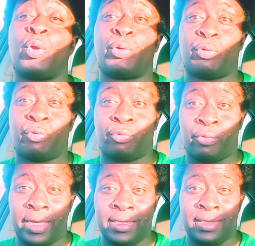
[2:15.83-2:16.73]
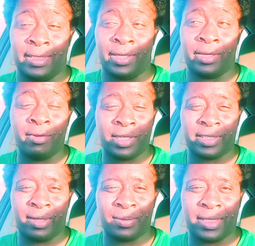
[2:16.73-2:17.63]
crazy. You
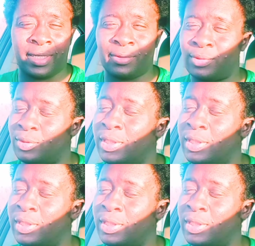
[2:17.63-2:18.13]
understand what I'm saying?